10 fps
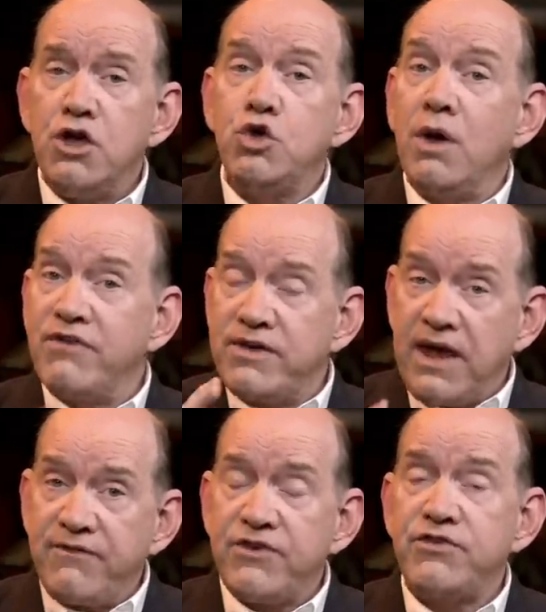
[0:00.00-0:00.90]
You have a
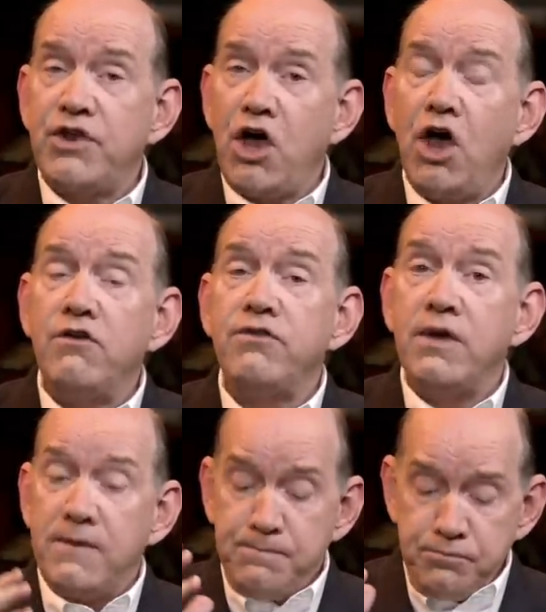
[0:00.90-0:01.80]
deficit of
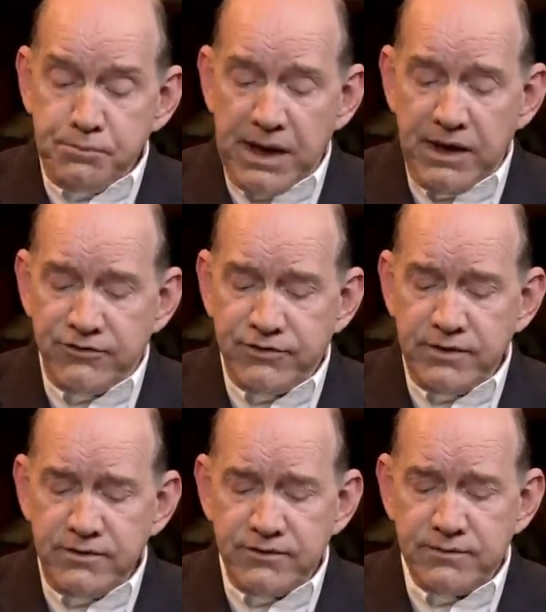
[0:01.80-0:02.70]

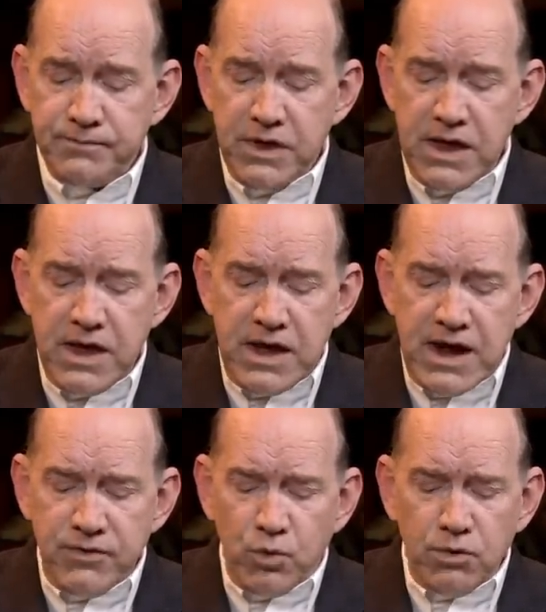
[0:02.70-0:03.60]
patience.
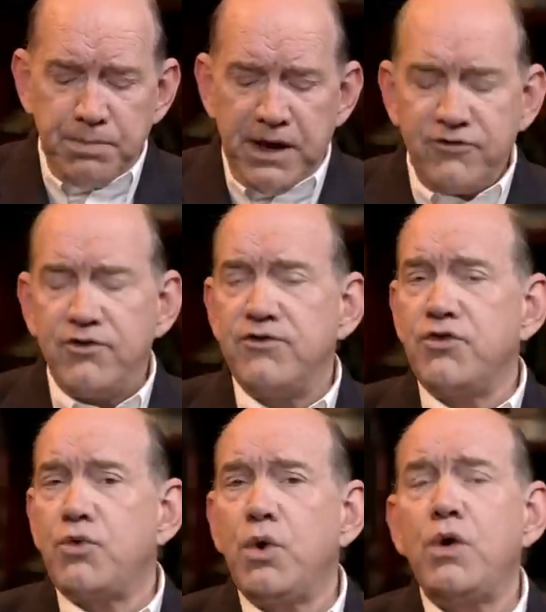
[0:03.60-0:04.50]
And the word patience, the
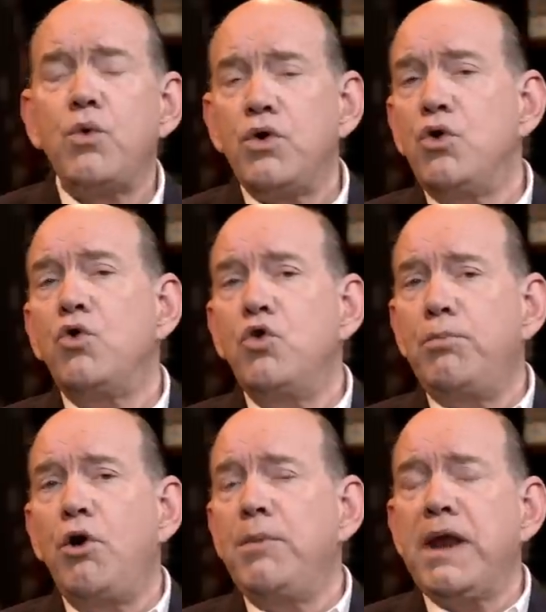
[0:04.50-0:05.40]
Greek word
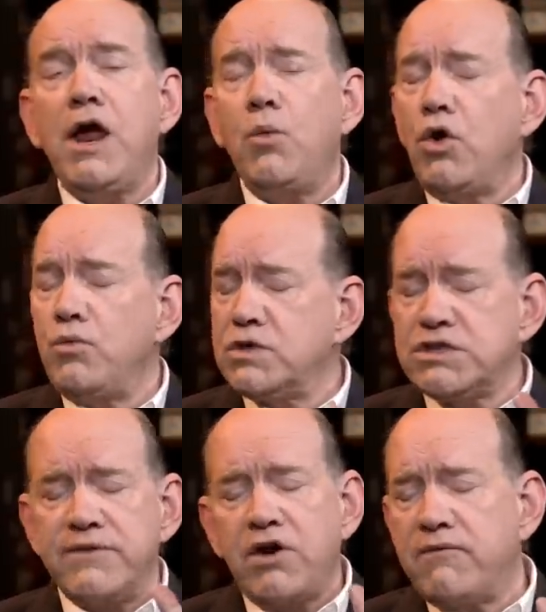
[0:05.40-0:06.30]
hupomene, a word which
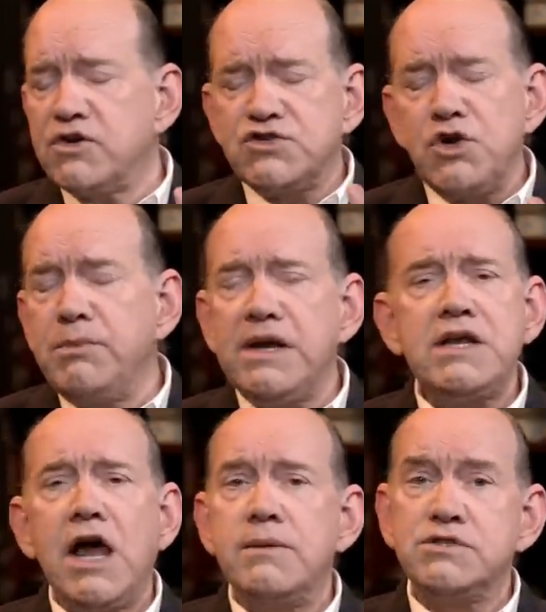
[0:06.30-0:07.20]
I've covered so many
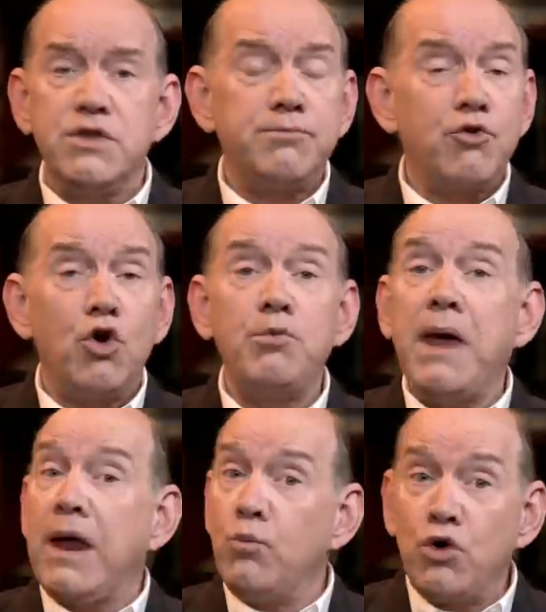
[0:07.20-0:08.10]
times in the program
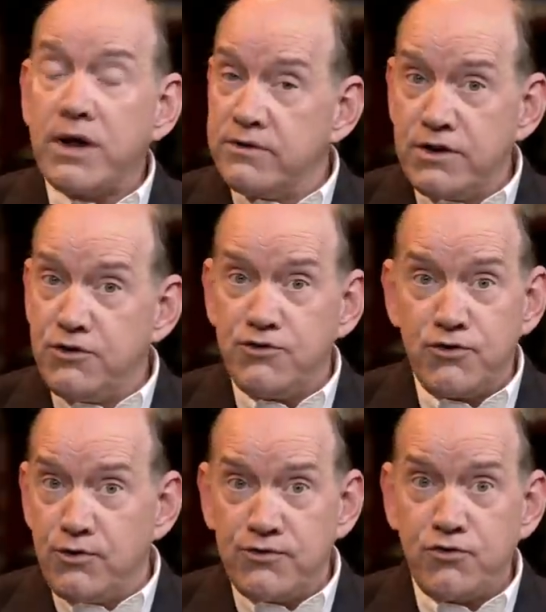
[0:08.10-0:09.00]
and will continue to
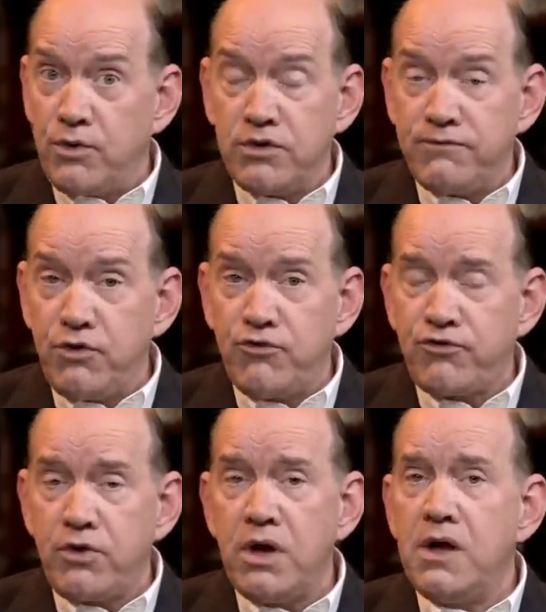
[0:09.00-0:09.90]
do so in the
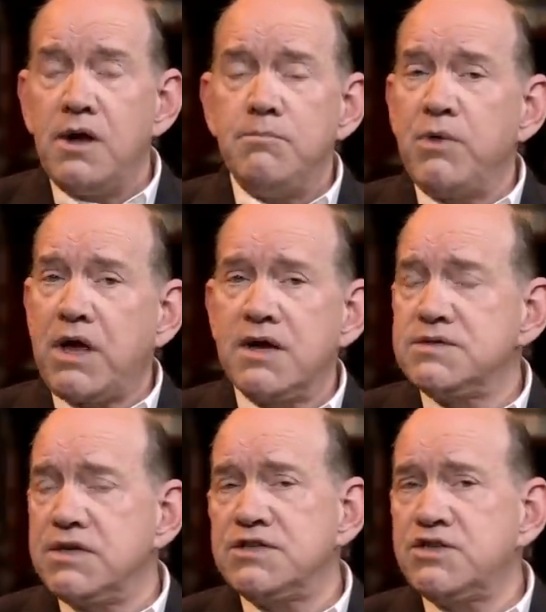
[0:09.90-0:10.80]
future because
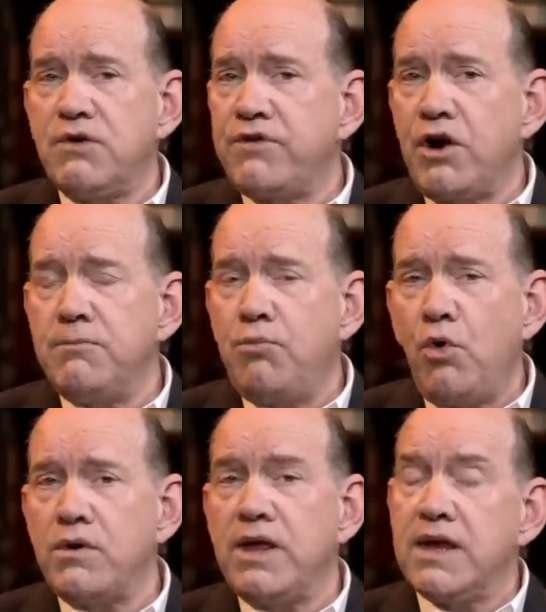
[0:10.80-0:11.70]
it is so very
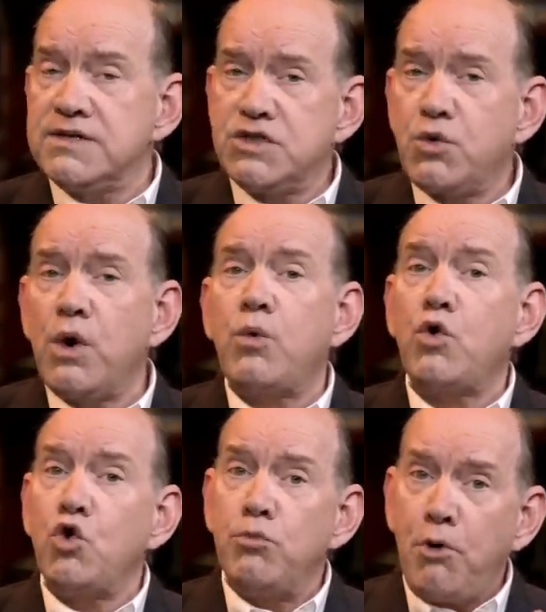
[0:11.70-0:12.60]
important. It is the Greek
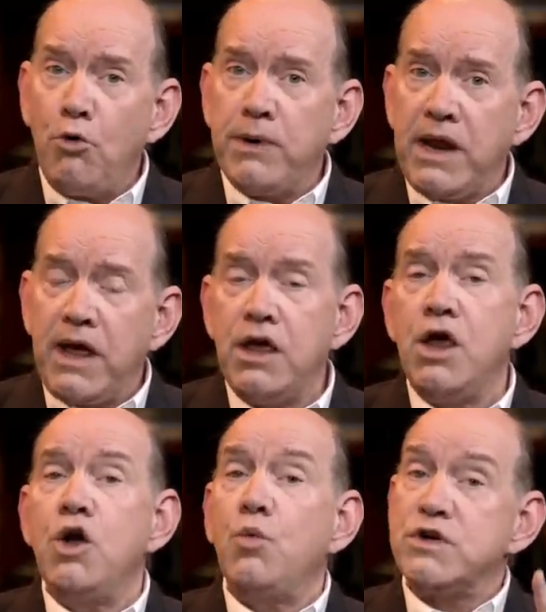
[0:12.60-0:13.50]
word hupomene,
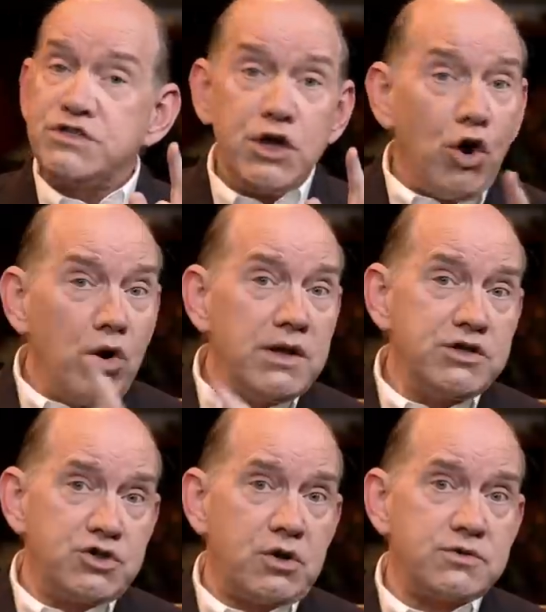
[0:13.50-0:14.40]
which the early
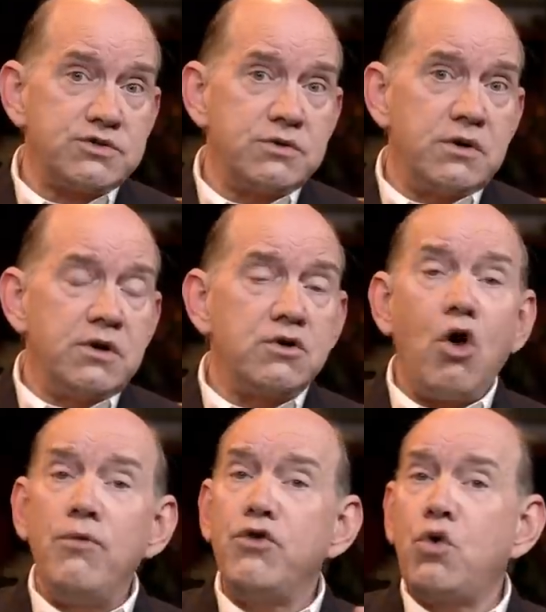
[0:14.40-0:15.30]
church
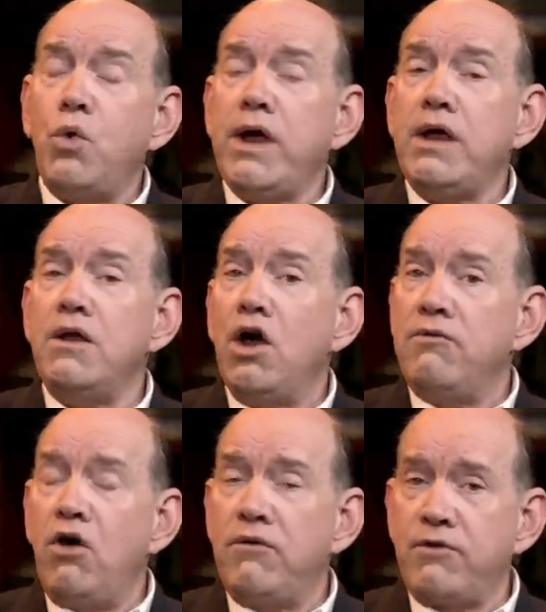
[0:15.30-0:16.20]
called the queen of
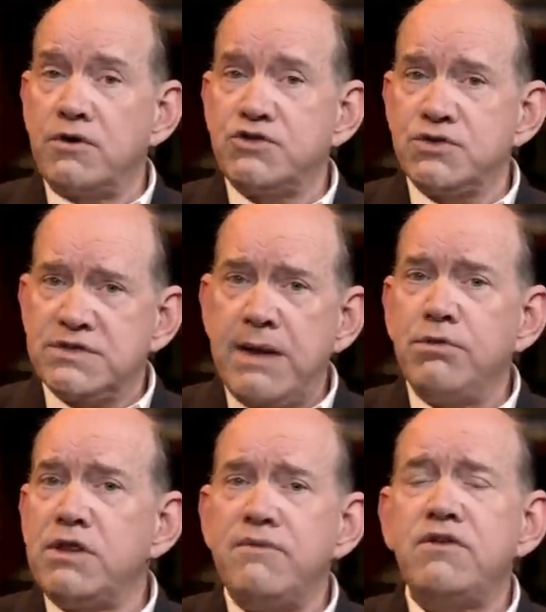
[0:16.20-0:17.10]
all virtues. They
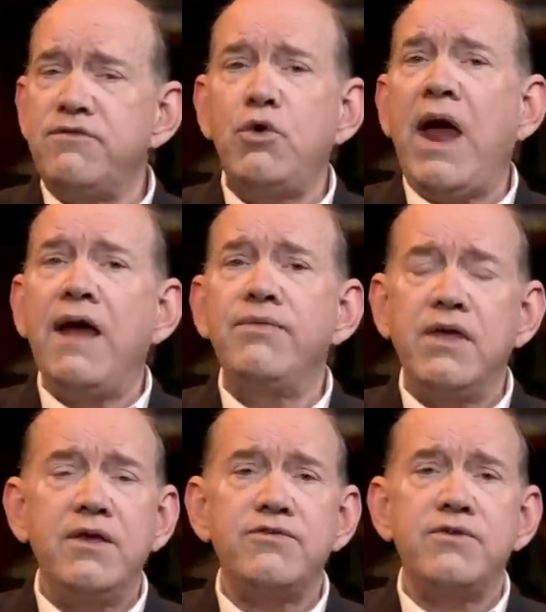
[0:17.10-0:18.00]
believed if you had
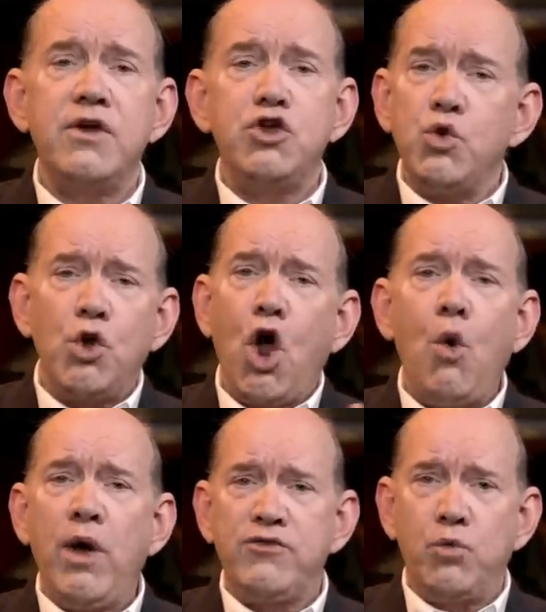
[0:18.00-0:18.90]
this, you would
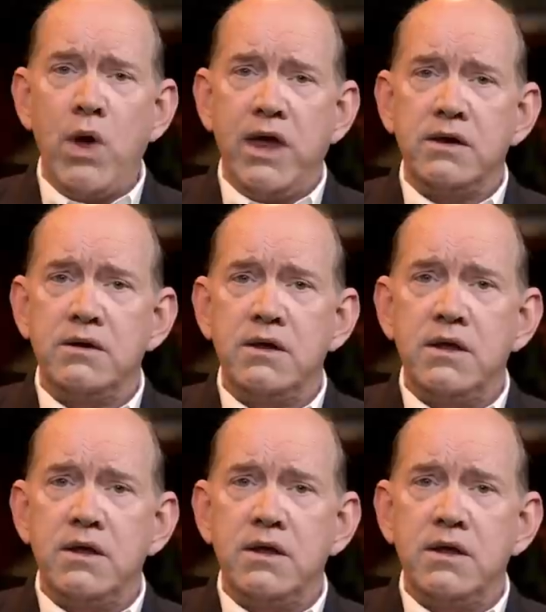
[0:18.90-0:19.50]
always win.